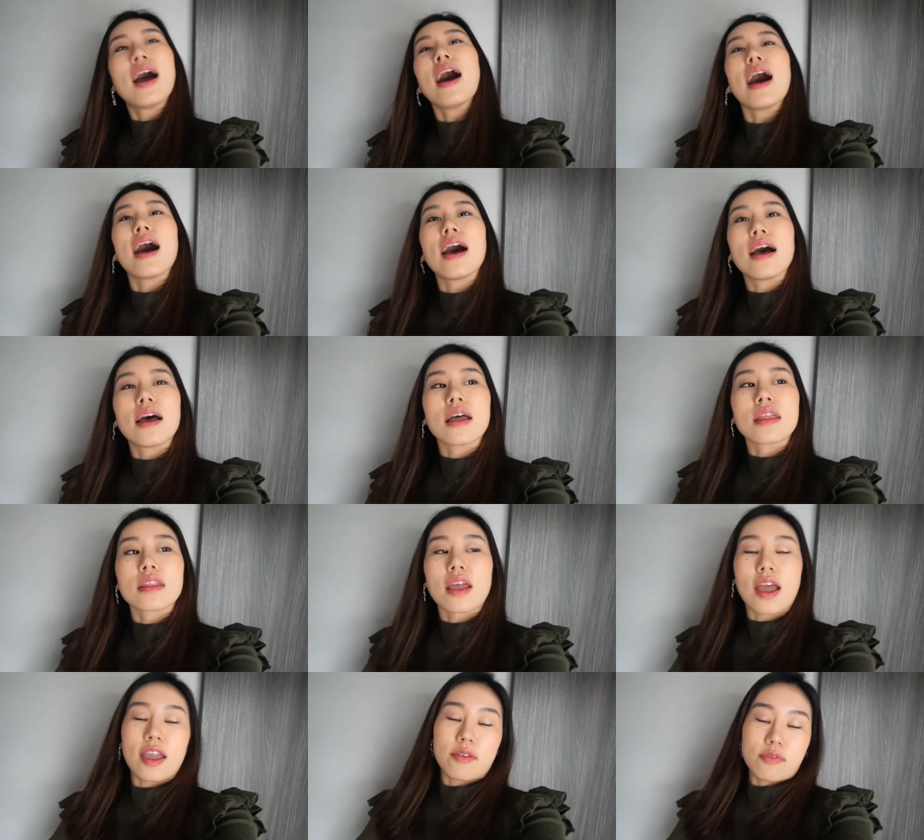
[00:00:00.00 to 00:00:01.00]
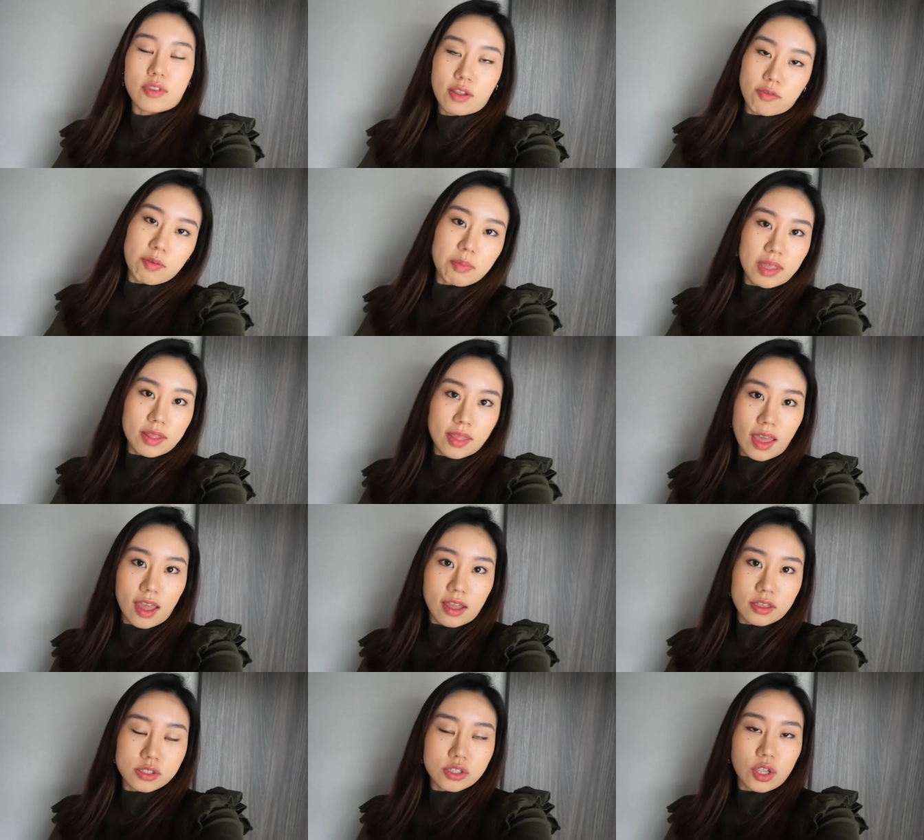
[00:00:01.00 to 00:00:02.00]
And I've never been
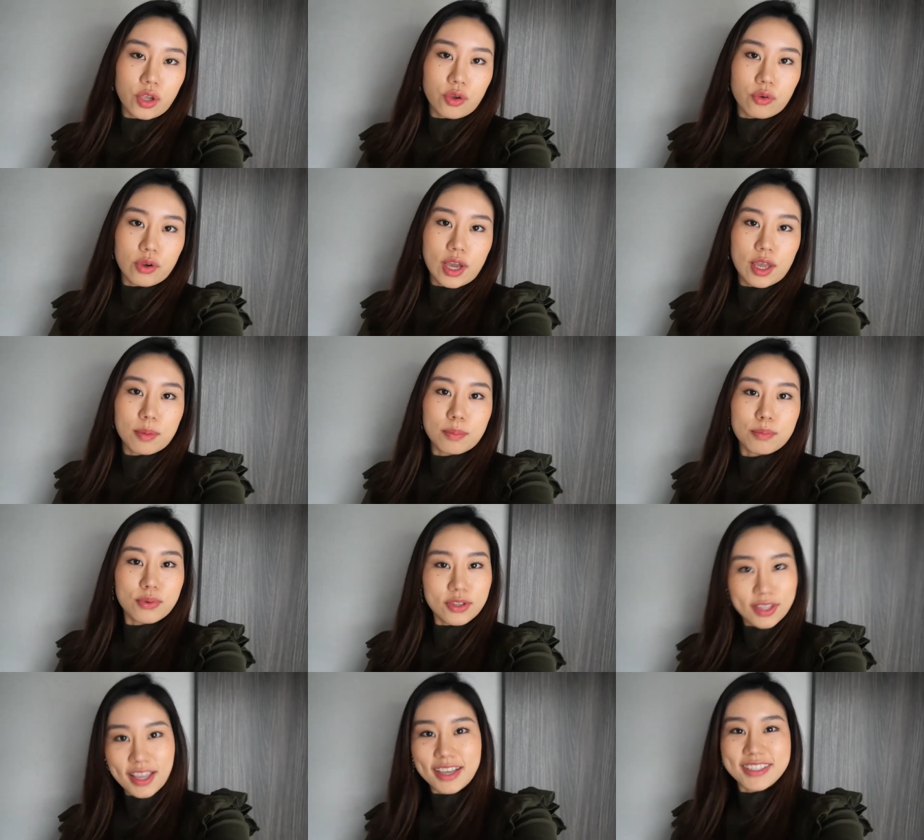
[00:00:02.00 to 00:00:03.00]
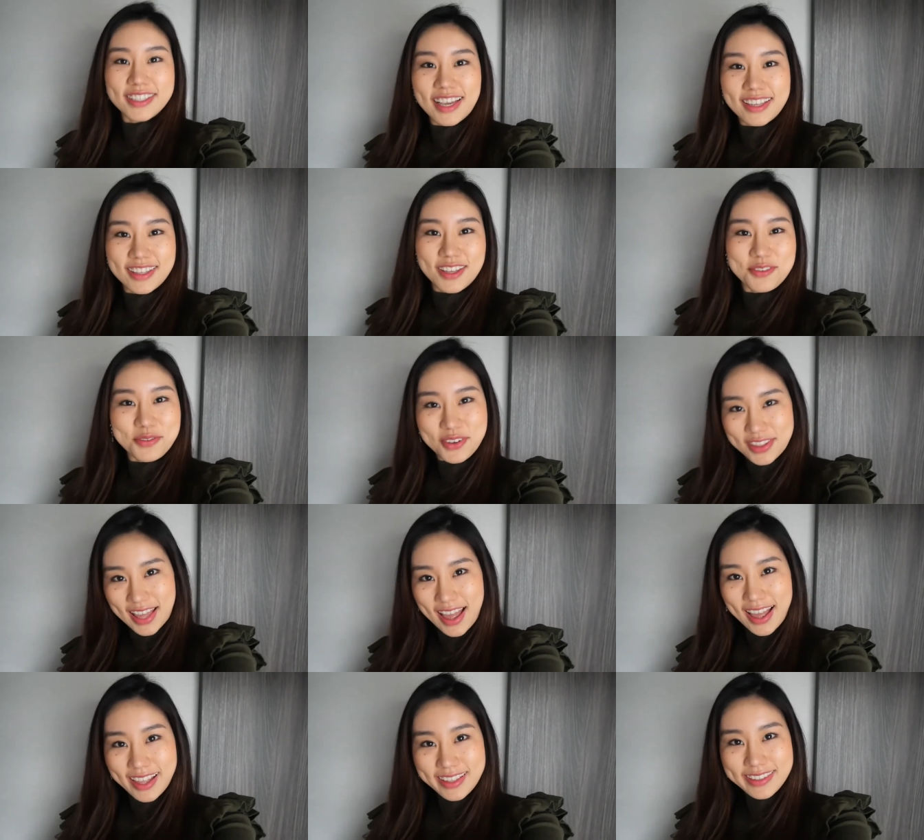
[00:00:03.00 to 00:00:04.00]
there, so I'm pretty excited for
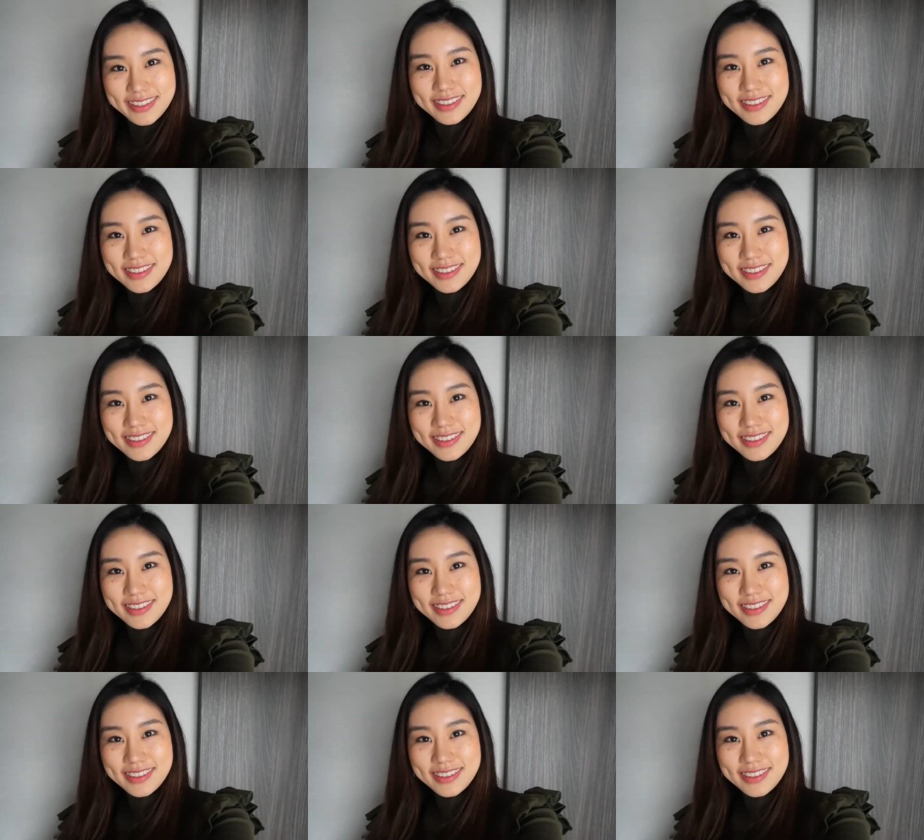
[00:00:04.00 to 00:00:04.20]
that.